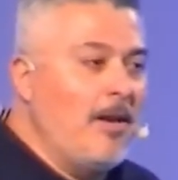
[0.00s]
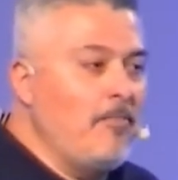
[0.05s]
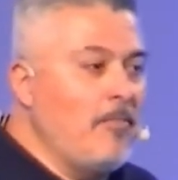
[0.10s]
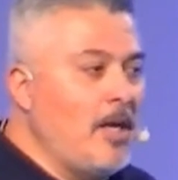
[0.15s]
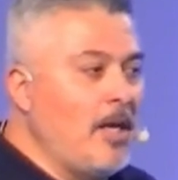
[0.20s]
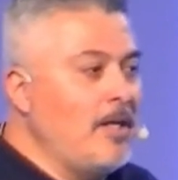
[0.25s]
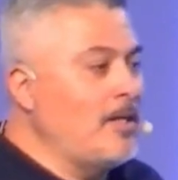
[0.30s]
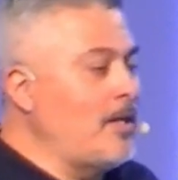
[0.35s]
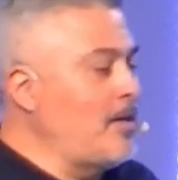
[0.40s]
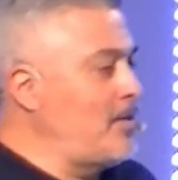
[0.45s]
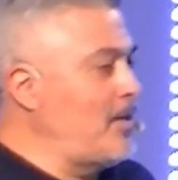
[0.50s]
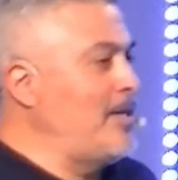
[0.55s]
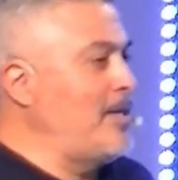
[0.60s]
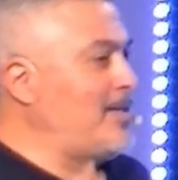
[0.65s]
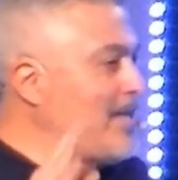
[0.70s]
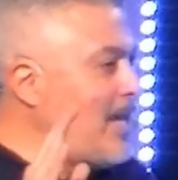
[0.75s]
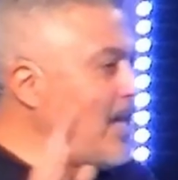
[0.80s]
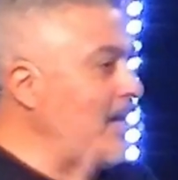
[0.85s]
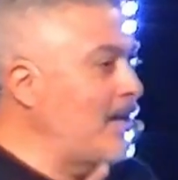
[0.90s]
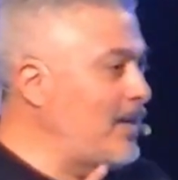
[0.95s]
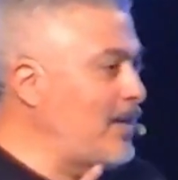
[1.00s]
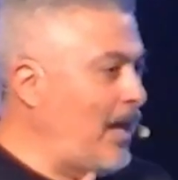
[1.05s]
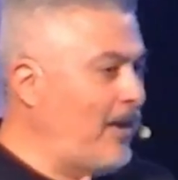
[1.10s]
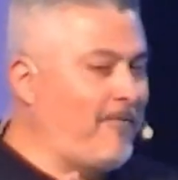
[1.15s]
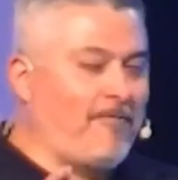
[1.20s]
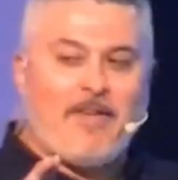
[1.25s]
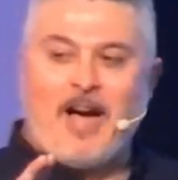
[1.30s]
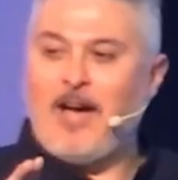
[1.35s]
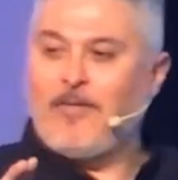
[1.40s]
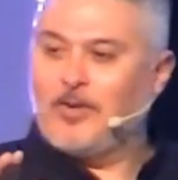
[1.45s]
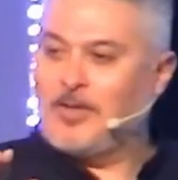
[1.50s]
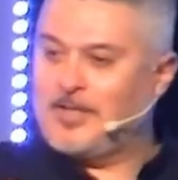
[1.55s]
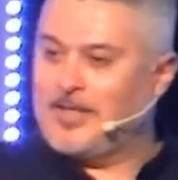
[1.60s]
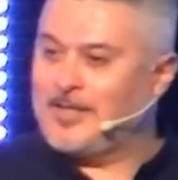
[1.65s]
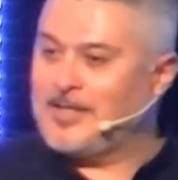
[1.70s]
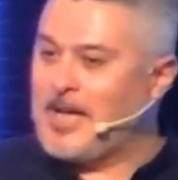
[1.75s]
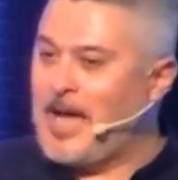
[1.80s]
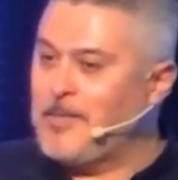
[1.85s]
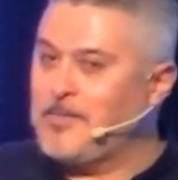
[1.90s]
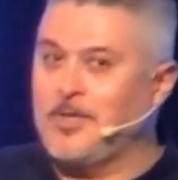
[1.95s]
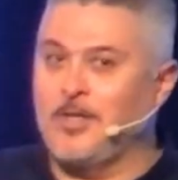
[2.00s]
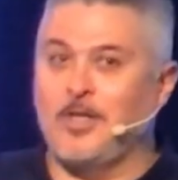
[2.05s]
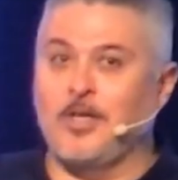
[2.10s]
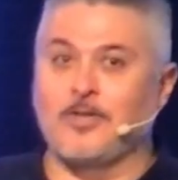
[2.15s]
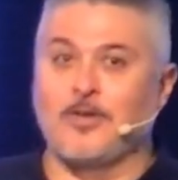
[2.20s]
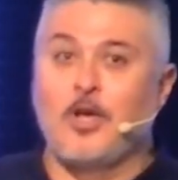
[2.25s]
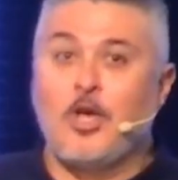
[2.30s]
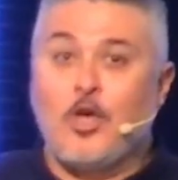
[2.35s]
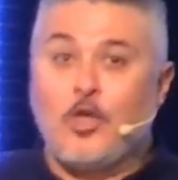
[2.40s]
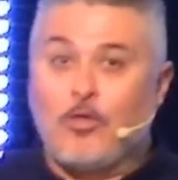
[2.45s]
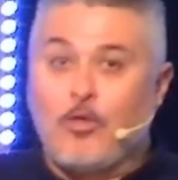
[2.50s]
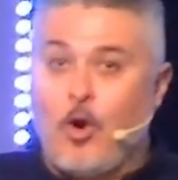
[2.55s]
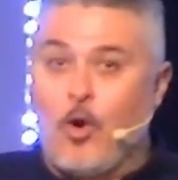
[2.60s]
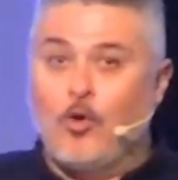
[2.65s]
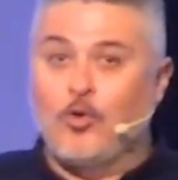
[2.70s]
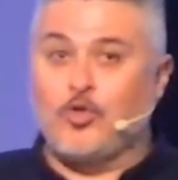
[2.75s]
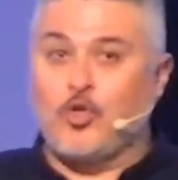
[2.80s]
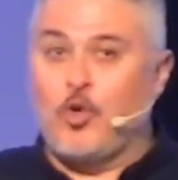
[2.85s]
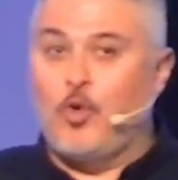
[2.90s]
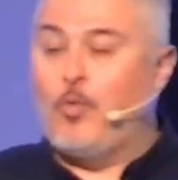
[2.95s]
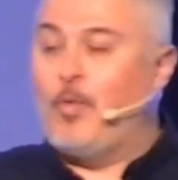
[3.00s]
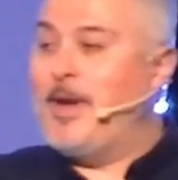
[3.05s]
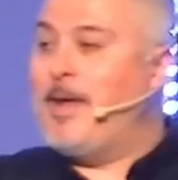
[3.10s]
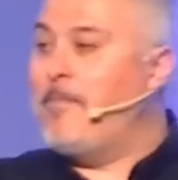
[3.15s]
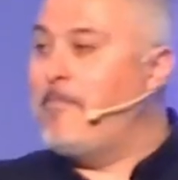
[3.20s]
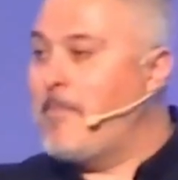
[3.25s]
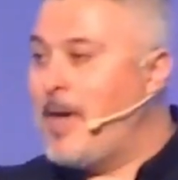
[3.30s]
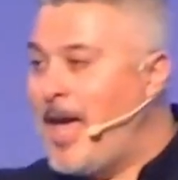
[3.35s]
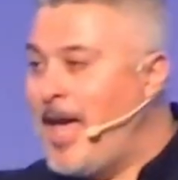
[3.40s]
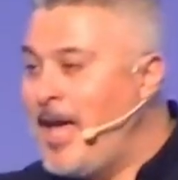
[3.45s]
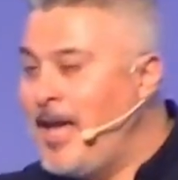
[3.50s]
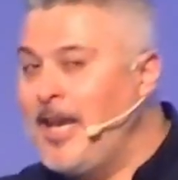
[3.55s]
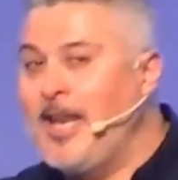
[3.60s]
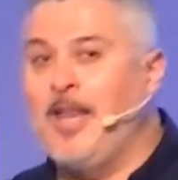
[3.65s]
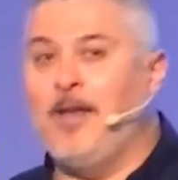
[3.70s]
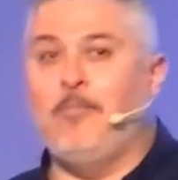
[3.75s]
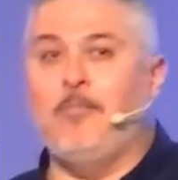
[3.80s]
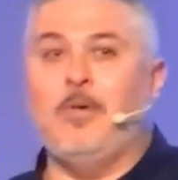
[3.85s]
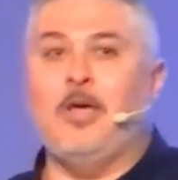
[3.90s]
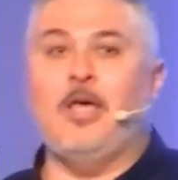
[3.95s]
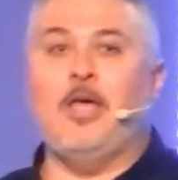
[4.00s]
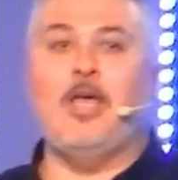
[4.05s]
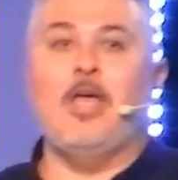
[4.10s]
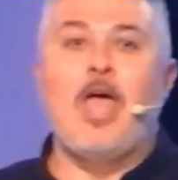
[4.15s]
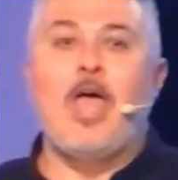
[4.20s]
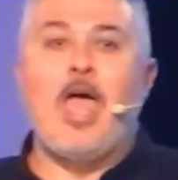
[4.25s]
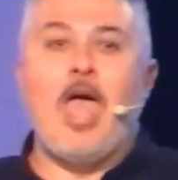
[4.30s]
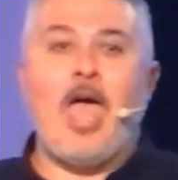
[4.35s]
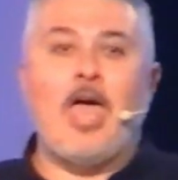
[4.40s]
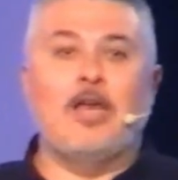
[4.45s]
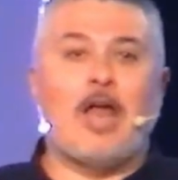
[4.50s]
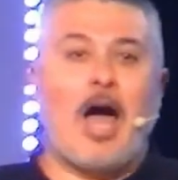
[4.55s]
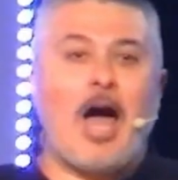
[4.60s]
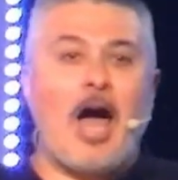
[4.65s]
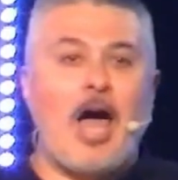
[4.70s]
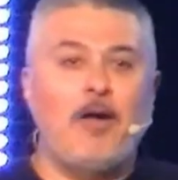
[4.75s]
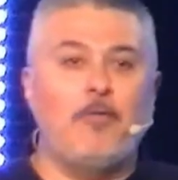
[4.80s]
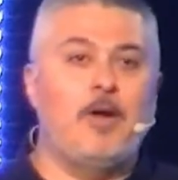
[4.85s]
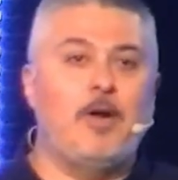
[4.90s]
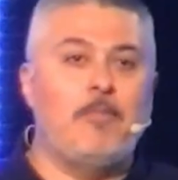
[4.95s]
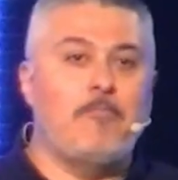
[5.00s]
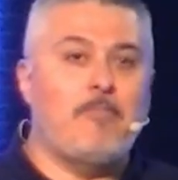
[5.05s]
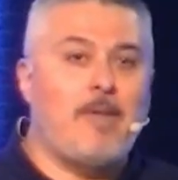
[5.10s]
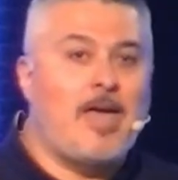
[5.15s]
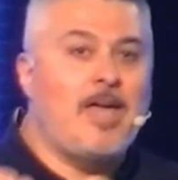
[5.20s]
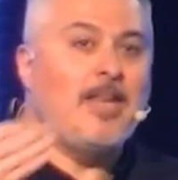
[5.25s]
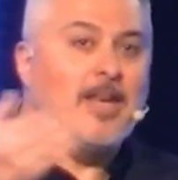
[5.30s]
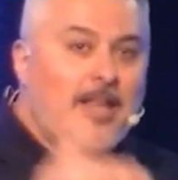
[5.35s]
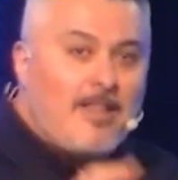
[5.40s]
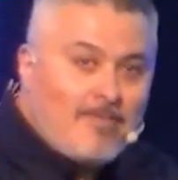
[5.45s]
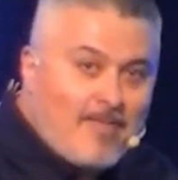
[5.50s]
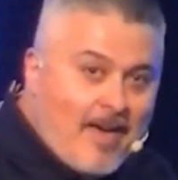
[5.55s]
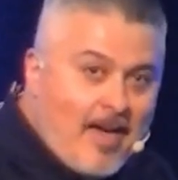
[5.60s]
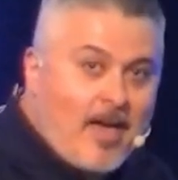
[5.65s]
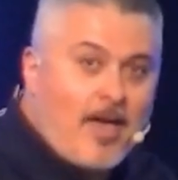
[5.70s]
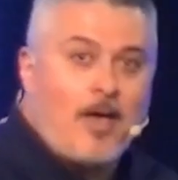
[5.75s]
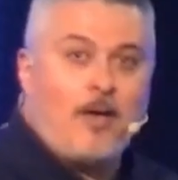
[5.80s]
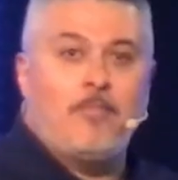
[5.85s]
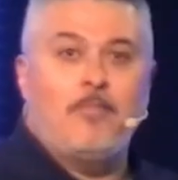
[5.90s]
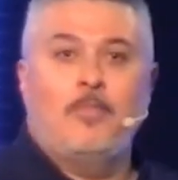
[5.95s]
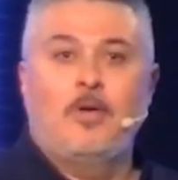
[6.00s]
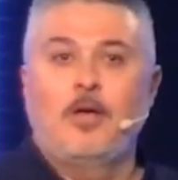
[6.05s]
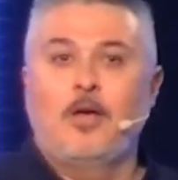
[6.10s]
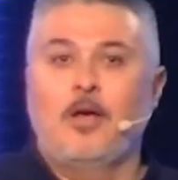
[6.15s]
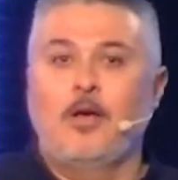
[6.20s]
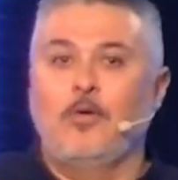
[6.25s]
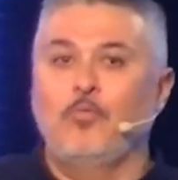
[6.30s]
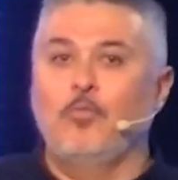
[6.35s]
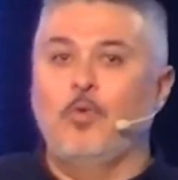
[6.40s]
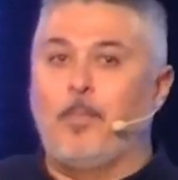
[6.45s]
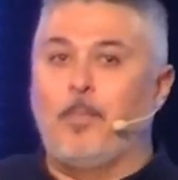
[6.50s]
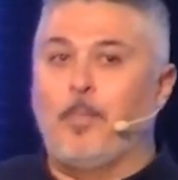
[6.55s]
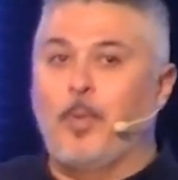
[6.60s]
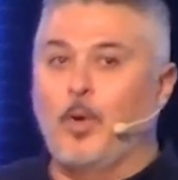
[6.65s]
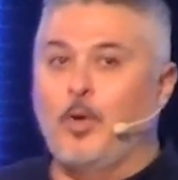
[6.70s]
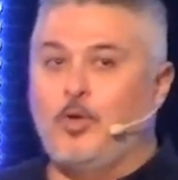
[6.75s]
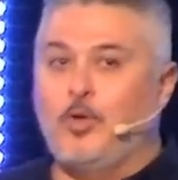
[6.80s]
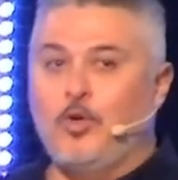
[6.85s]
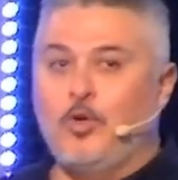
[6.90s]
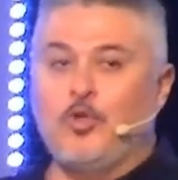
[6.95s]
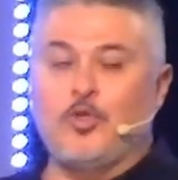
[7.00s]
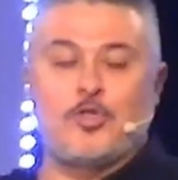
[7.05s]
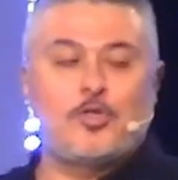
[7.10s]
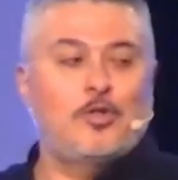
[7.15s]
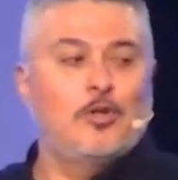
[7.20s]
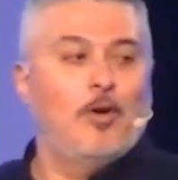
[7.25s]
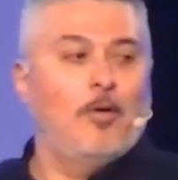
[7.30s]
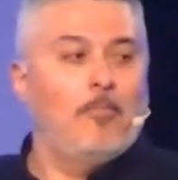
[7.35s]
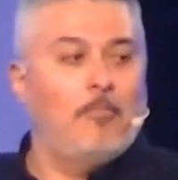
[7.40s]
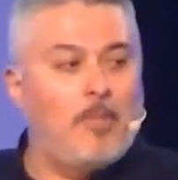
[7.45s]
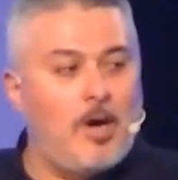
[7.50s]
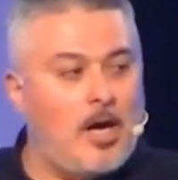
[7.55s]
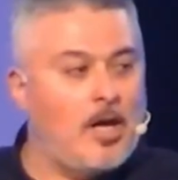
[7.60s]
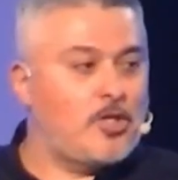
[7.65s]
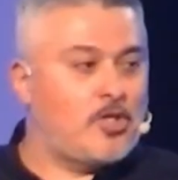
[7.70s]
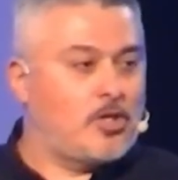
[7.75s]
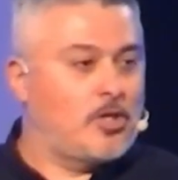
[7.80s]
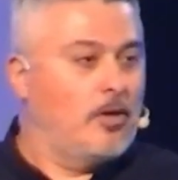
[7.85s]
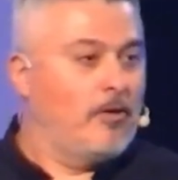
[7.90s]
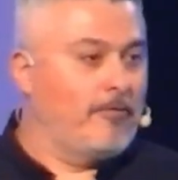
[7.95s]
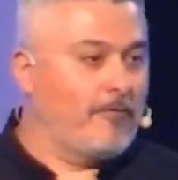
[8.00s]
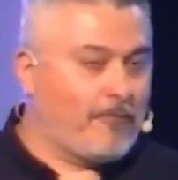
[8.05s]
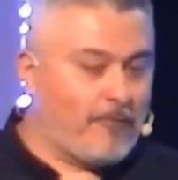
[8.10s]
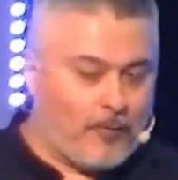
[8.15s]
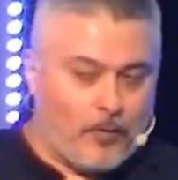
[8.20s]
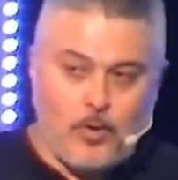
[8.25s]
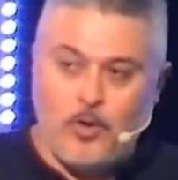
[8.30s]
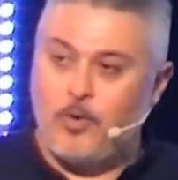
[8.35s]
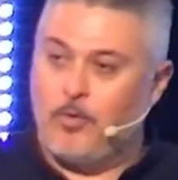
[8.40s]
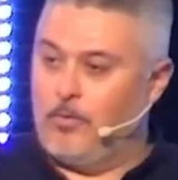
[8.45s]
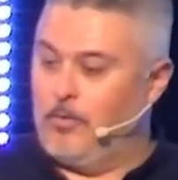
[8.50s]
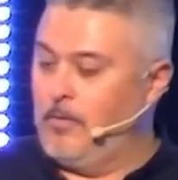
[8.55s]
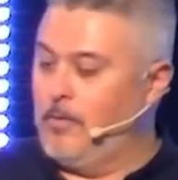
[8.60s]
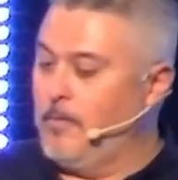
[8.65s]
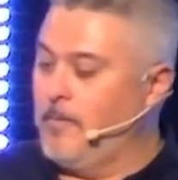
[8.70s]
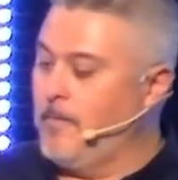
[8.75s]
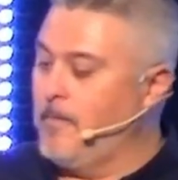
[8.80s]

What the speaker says: in me, as he said it like 5 or 6 times in this, those who remain in me and I remain in them will produce much fruit.